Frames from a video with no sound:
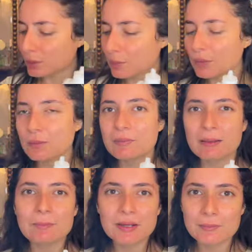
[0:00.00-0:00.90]
I'll put my
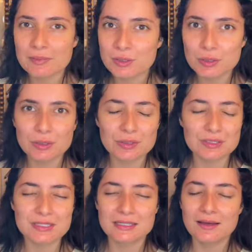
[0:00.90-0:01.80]
Bare
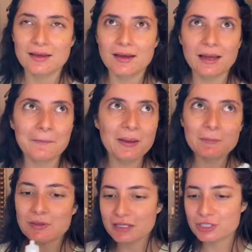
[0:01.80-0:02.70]
Minerals
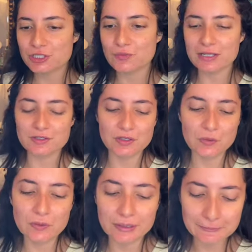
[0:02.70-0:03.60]
Complexion
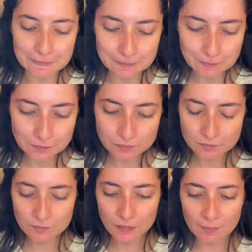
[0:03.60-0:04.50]
Rescue on.
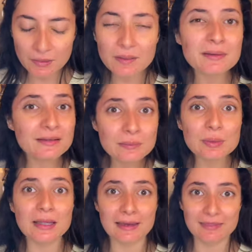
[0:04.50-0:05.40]
But I'm gonna
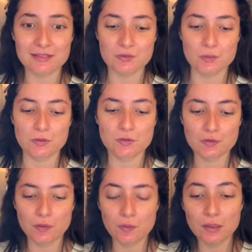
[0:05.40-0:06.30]
apply this one.
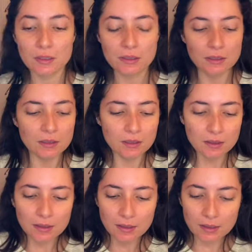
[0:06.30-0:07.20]
So
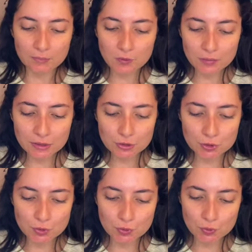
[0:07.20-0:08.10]
I'm going
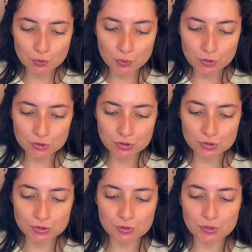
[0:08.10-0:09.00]
to
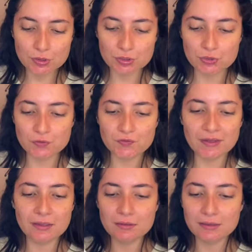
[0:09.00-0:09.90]
do the 2
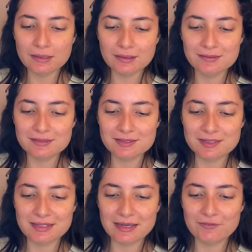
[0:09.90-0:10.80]
finger lengths
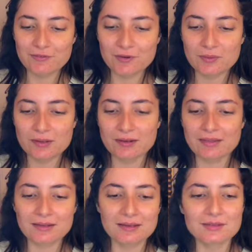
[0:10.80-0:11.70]
that everyone, I
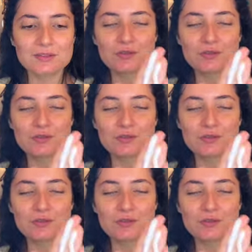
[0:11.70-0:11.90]
think it's 2